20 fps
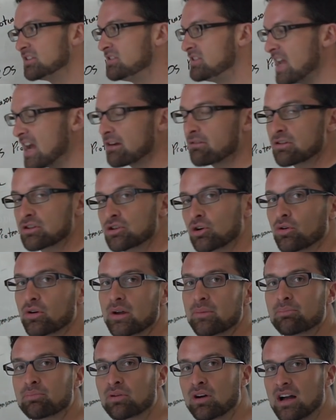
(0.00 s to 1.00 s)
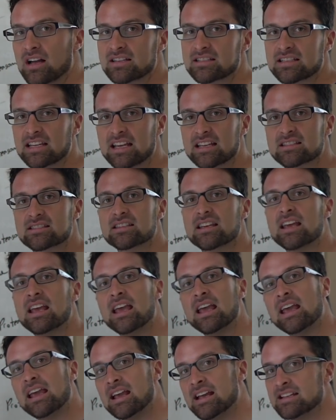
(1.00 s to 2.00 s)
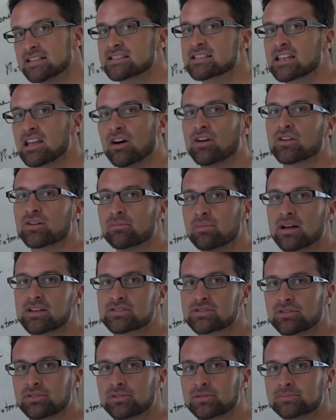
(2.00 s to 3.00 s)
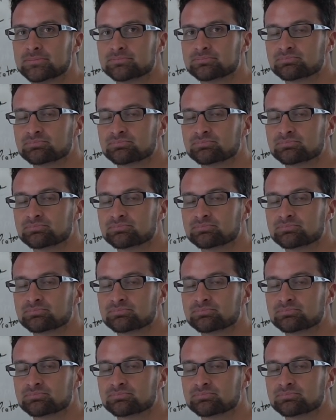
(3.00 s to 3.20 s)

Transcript: degradatory process in skeletal muscle.